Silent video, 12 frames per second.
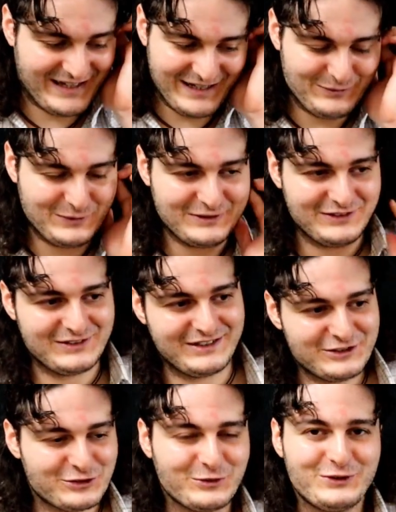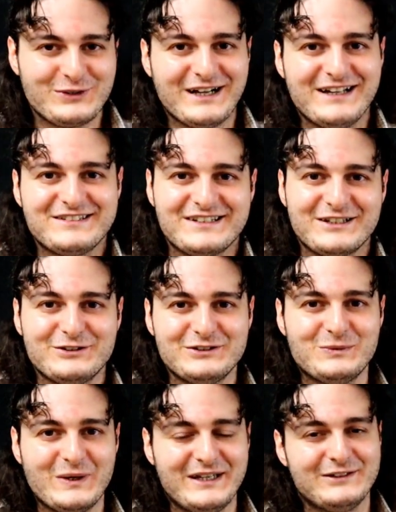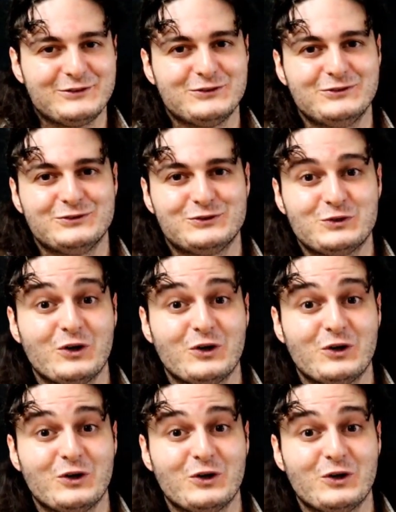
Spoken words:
I will show you guys a good way to